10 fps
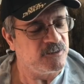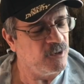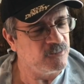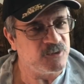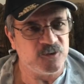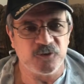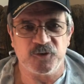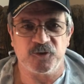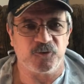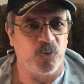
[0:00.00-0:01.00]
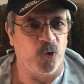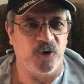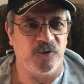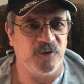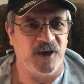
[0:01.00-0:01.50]
Don't do
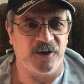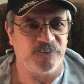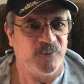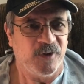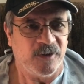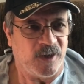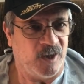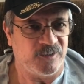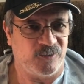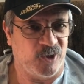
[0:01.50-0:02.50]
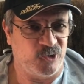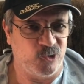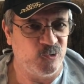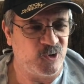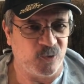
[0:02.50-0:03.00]
more than a, a, a
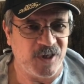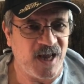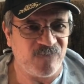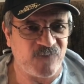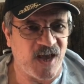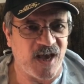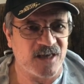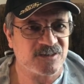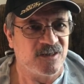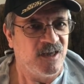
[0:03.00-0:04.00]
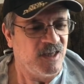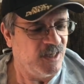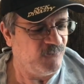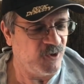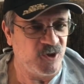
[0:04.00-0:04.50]
two, three day fast
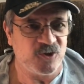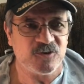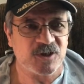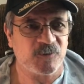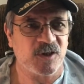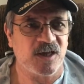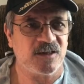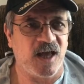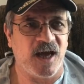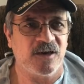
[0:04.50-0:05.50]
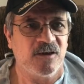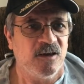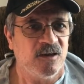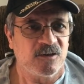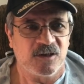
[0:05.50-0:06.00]
if you're going to do something like that,
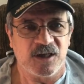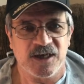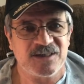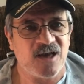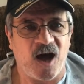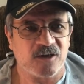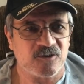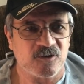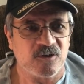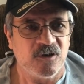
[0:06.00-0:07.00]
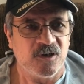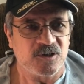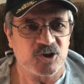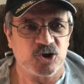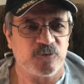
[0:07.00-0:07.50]
get a doctor
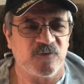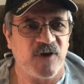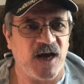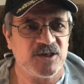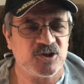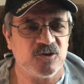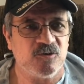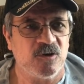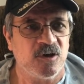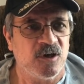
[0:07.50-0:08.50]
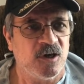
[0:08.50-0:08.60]
to supervise you